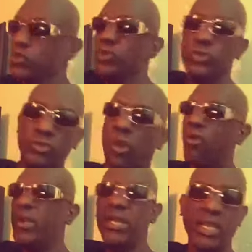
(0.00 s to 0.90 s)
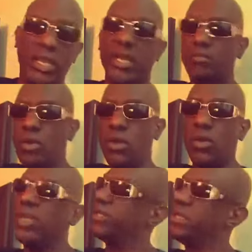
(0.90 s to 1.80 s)
you, are already in that
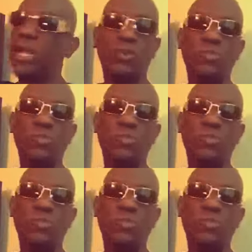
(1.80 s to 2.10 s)
mode. It's not